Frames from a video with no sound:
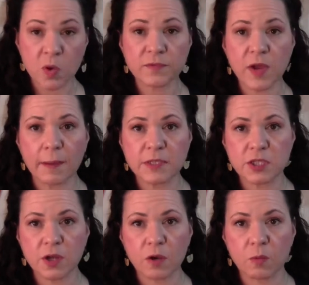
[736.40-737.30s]
Or if you happen
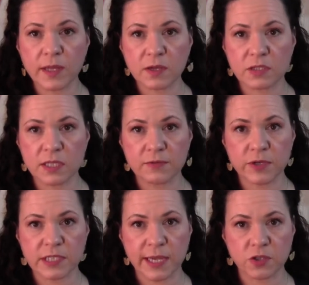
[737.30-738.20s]
to know what their
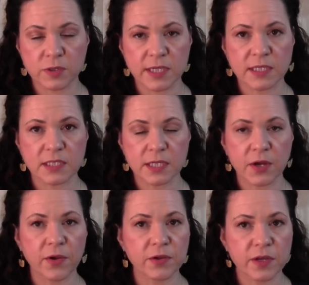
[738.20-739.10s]
delivery schedule is,
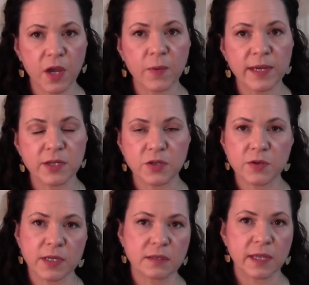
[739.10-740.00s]
you know, you can go in and
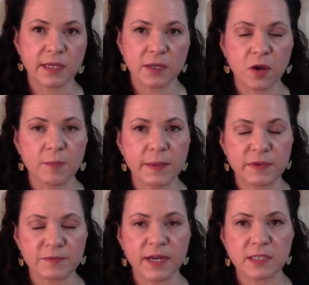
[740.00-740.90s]
you can, like, you know,
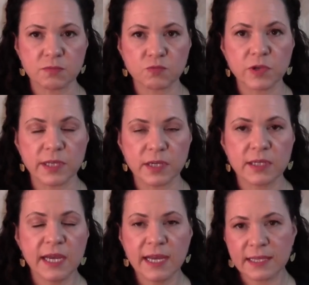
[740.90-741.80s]
maybe find some really
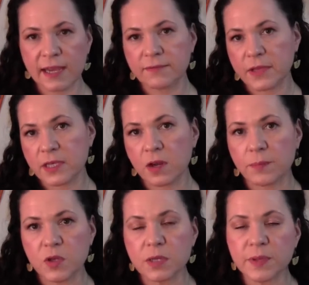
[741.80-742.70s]
good, they have like, you know,
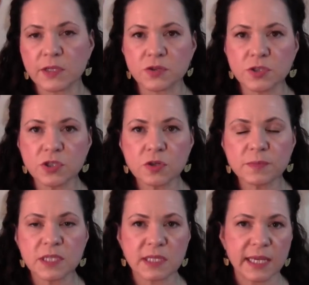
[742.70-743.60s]
beauty blender
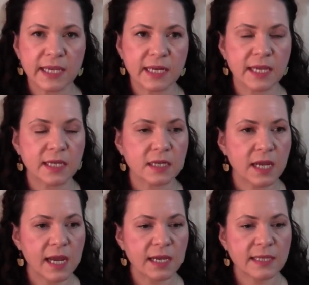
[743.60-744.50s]
dupes that they get in.
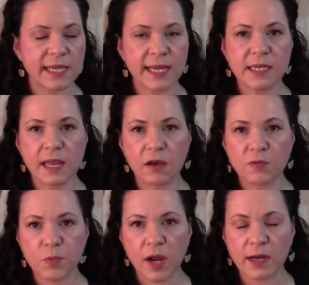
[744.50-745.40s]
They get in
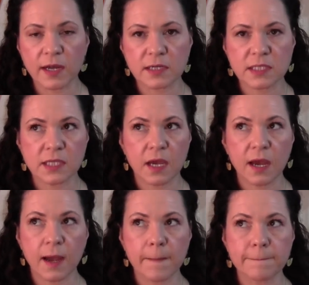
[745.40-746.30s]
e.l.f. products.
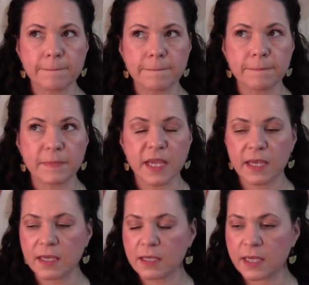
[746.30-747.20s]

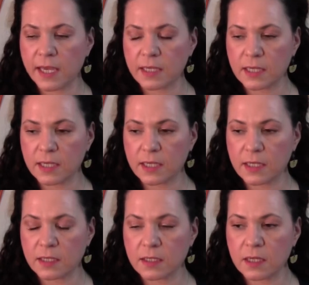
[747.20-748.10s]
They get
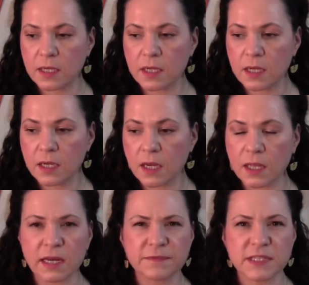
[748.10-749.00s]
in
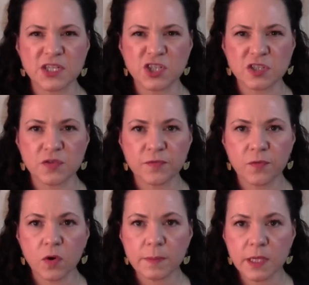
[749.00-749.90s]
a lot of Physicians
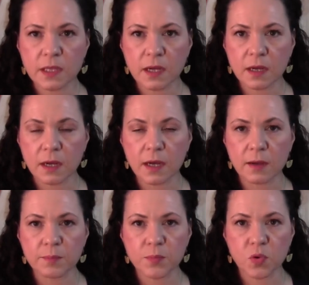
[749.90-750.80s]

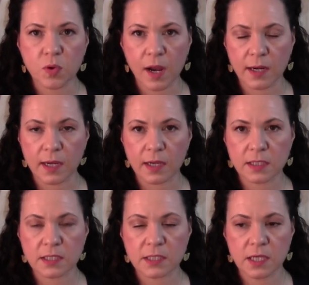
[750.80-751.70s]
Formula
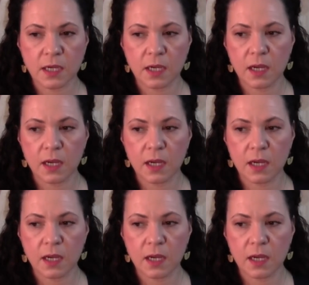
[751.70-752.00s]
products.